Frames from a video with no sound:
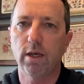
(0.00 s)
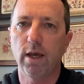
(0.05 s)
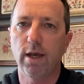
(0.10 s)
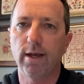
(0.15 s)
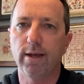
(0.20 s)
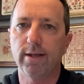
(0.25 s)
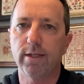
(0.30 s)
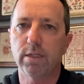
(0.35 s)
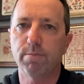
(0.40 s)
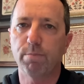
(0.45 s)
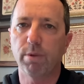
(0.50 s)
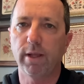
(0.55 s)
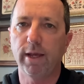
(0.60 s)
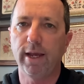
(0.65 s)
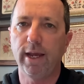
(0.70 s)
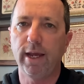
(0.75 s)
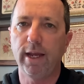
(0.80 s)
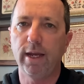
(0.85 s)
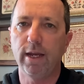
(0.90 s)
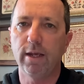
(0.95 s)

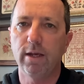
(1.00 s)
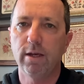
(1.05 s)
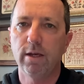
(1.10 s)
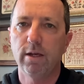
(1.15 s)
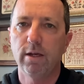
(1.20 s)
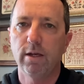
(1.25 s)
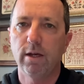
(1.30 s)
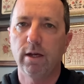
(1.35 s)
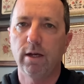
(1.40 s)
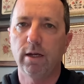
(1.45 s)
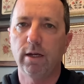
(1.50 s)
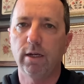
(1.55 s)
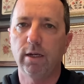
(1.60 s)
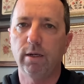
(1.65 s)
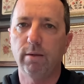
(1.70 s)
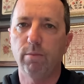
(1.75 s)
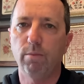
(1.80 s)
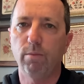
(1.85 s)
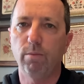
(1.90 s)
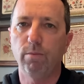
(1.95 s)
explain
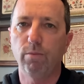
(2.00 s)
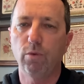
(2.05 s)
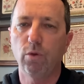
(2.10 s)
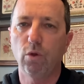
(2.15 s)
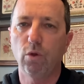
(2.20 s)
um,